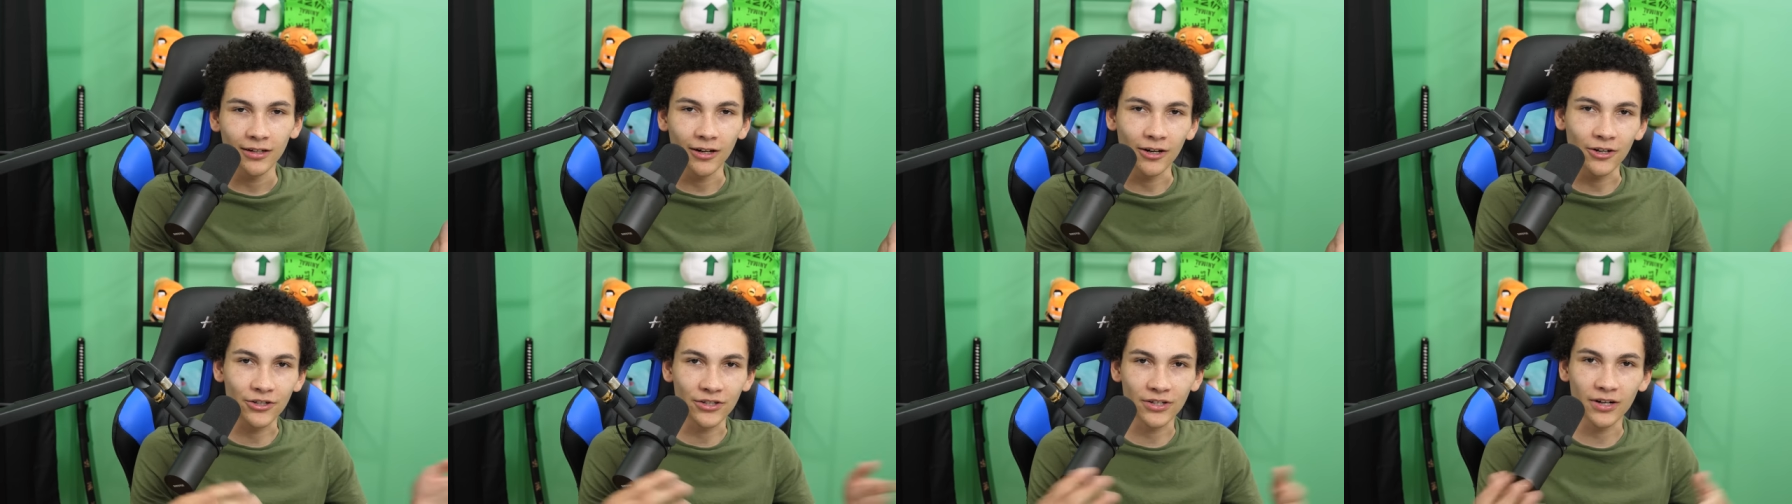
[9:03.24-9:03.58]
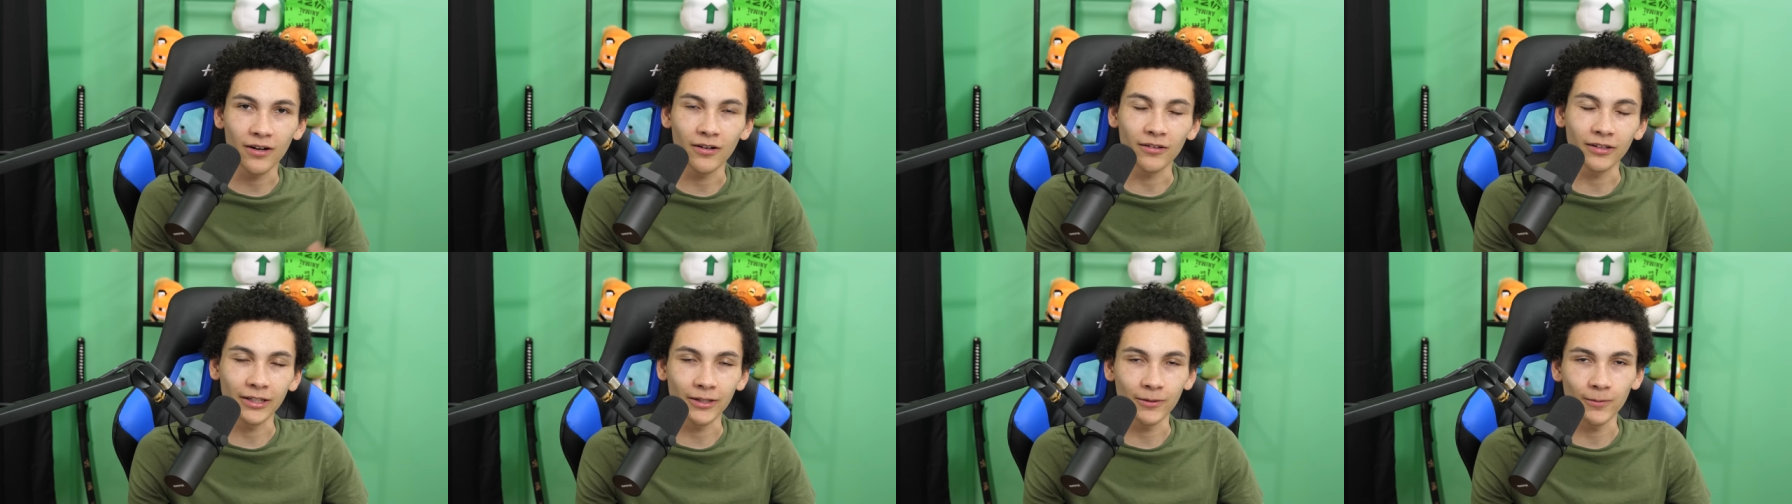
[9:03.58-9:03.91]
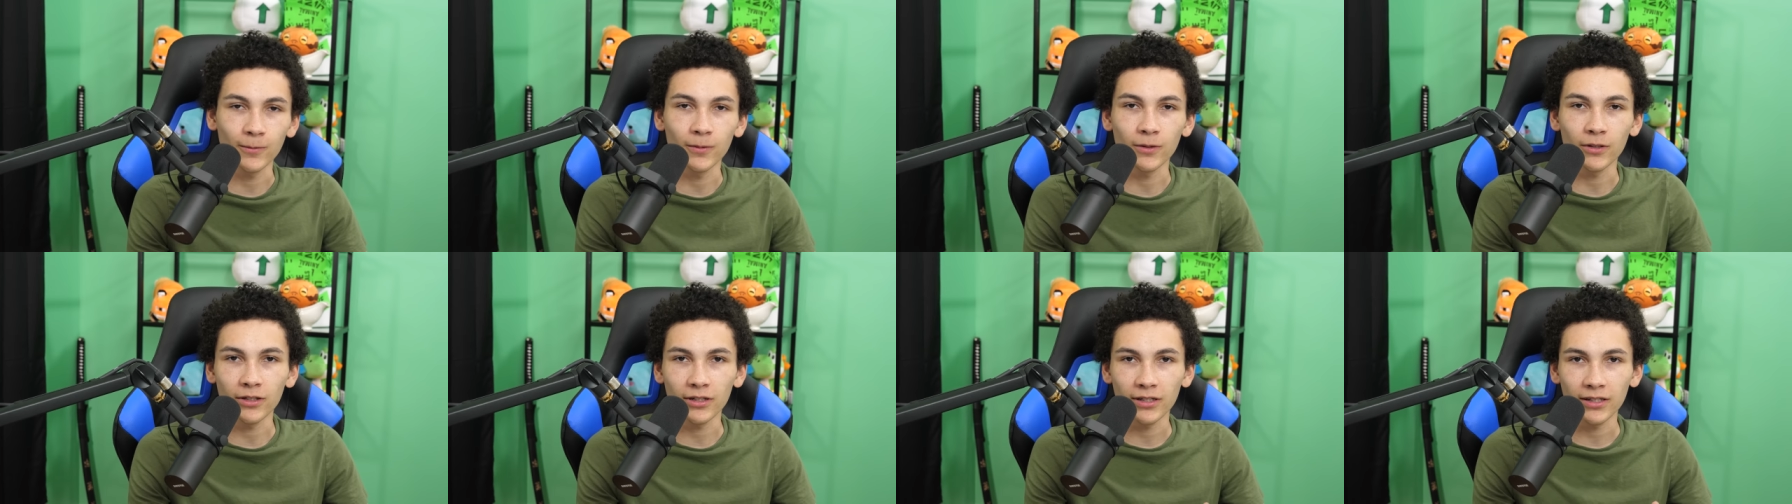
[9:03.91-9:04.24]
are generally
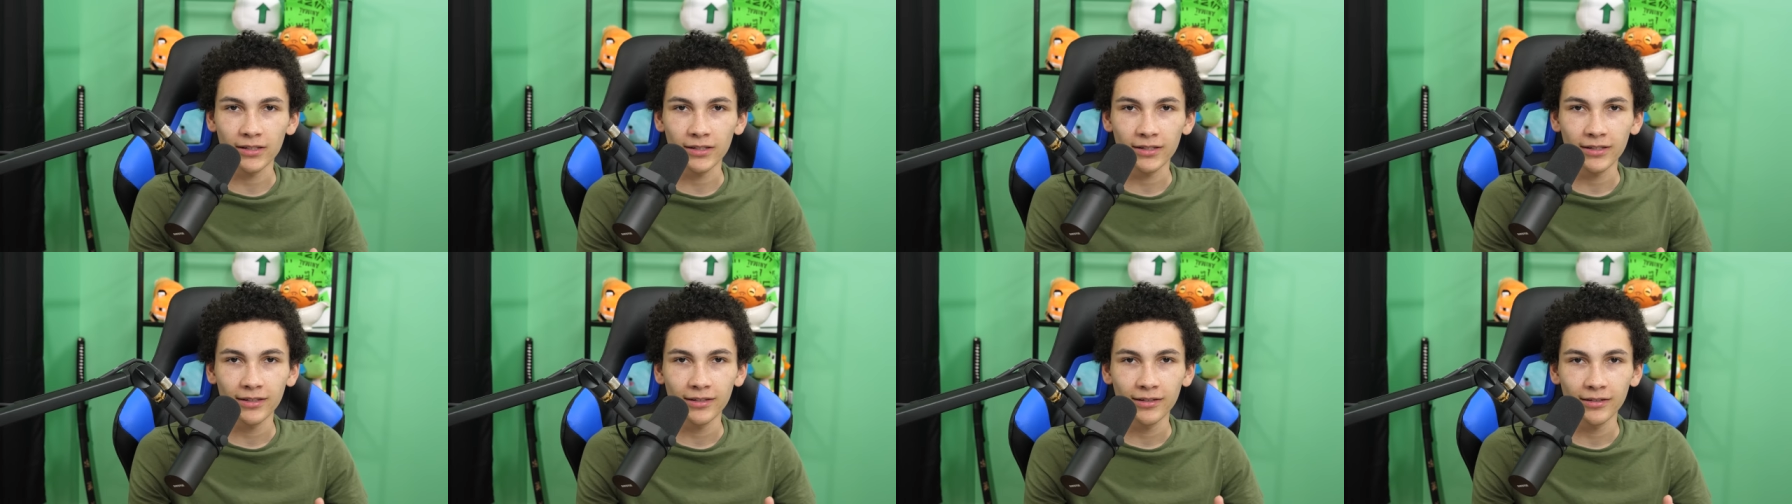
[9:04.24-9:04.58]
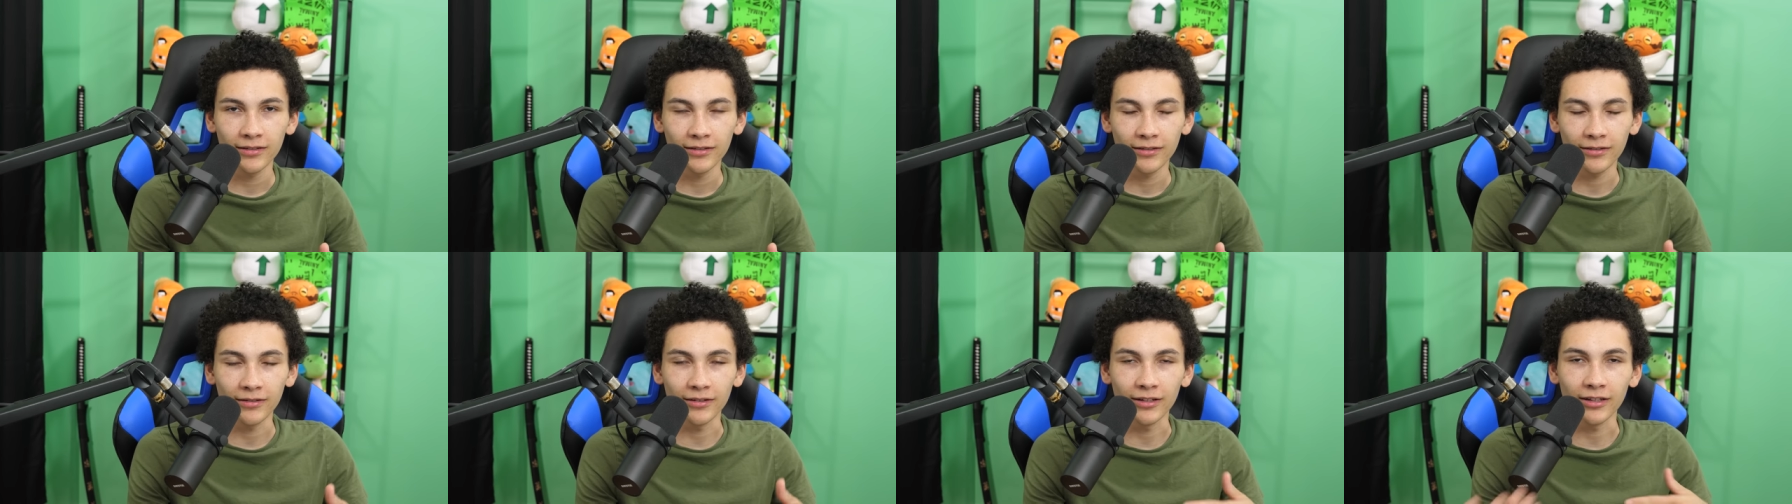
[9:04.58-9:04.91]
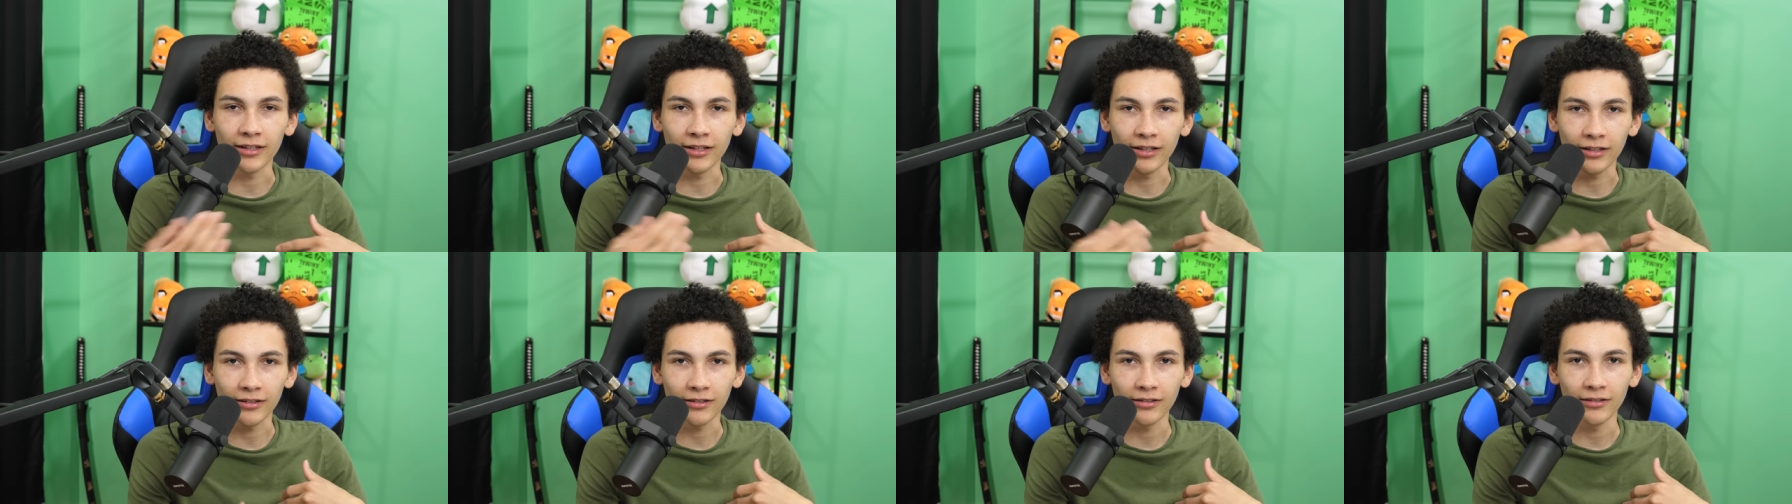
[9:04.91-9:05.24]
worse
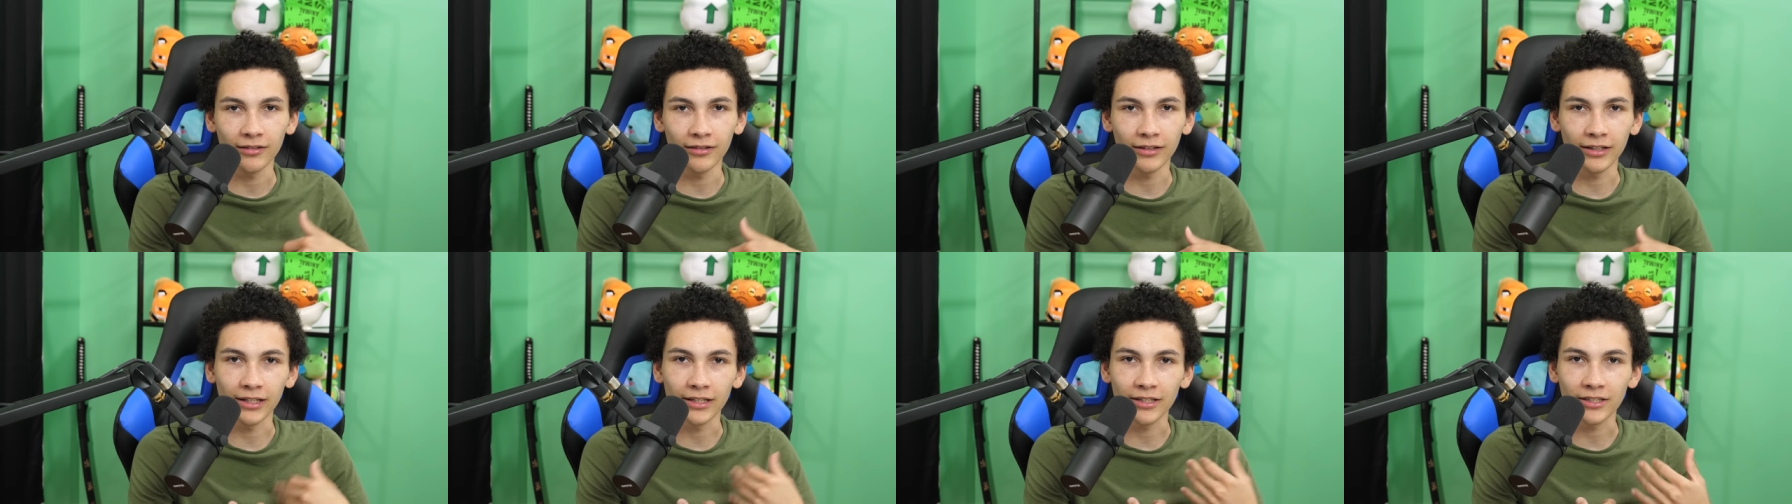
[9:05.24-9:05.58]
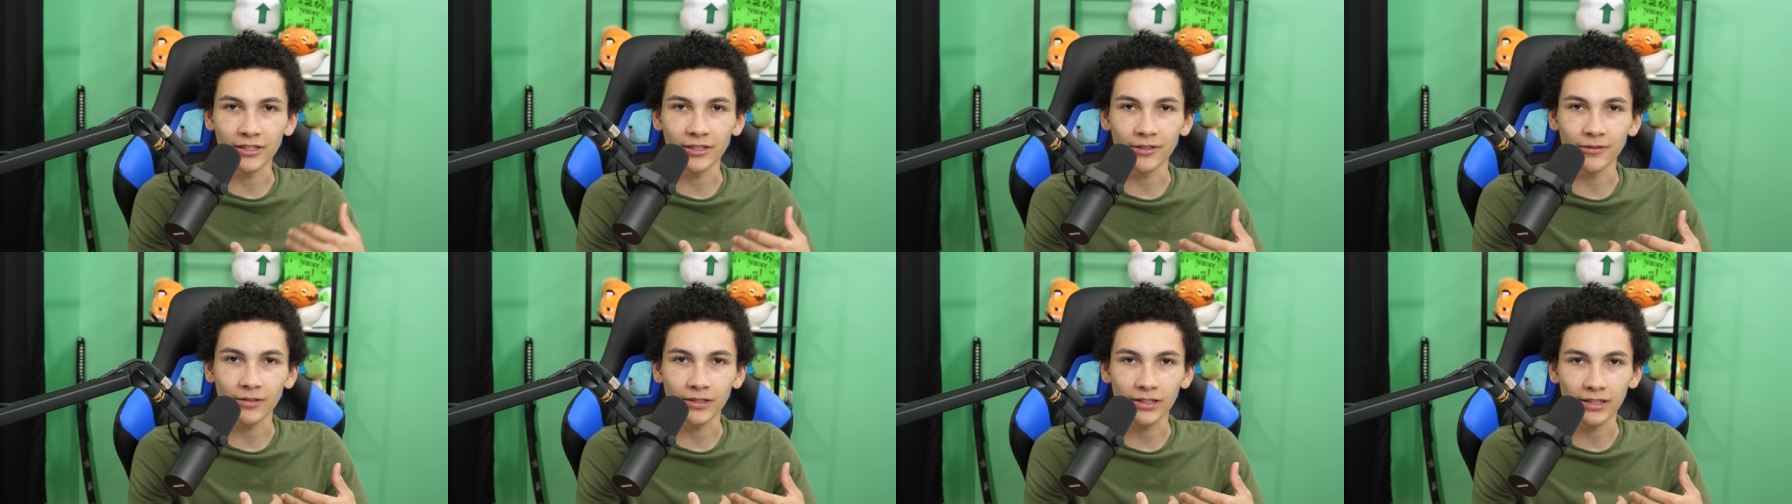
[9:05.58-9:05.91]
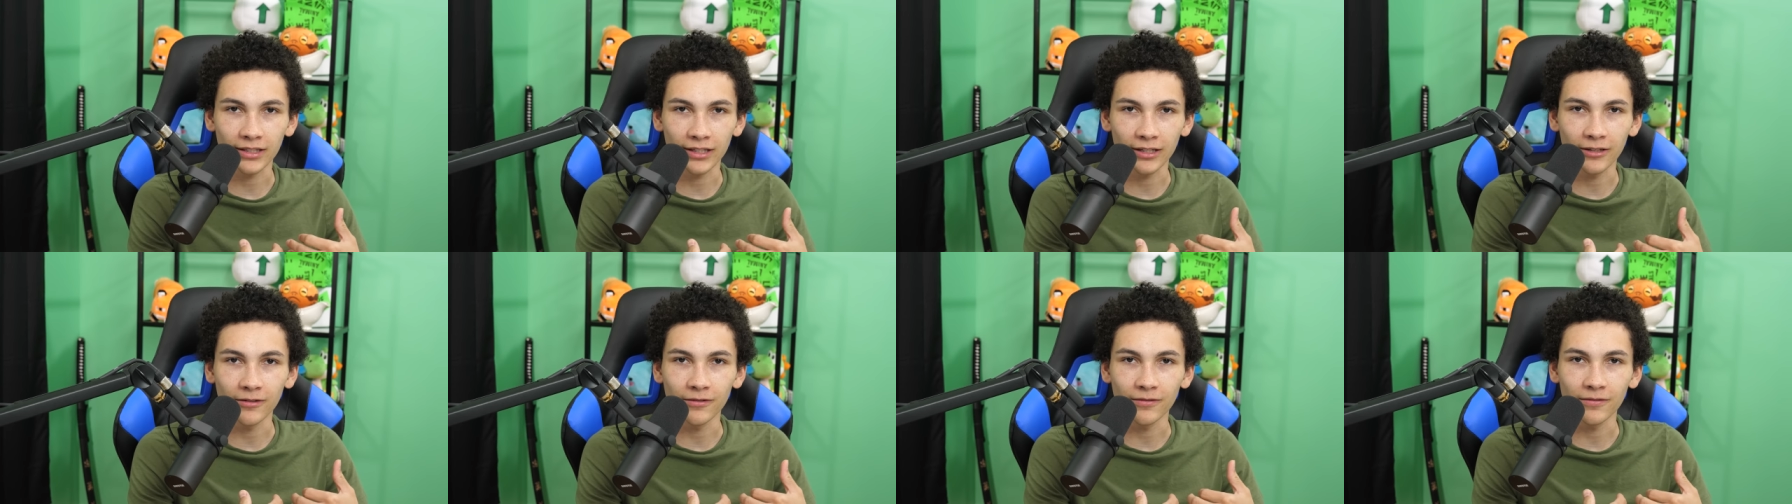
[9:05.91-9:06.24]
than the issue
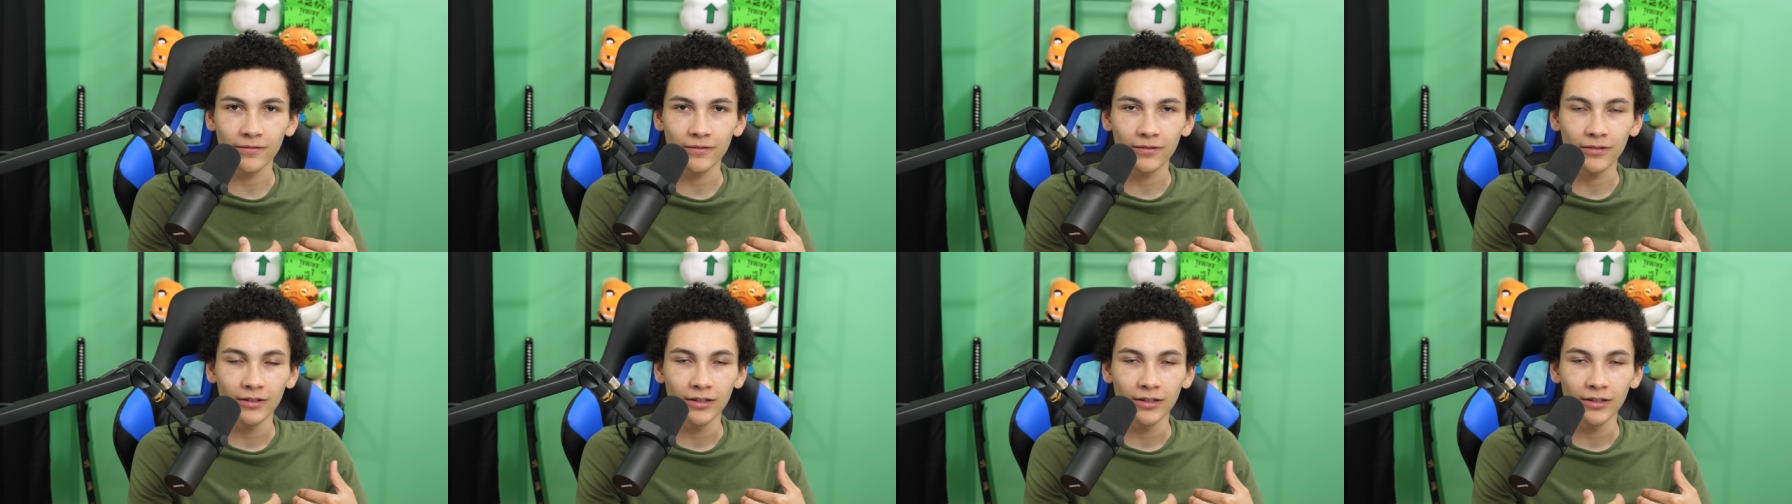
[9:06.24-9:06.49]
itself